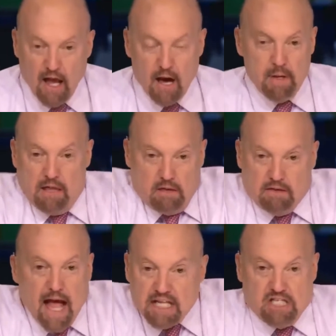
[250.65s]
I mean,
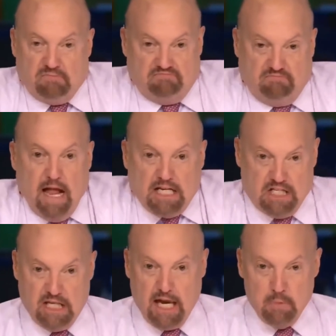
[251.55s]
that's
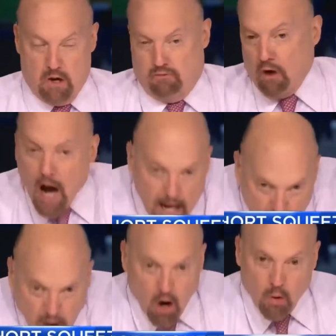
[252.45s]
the kid where Ryan
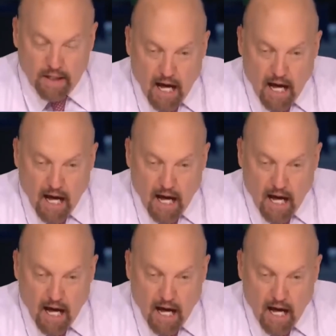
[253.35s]
Cohen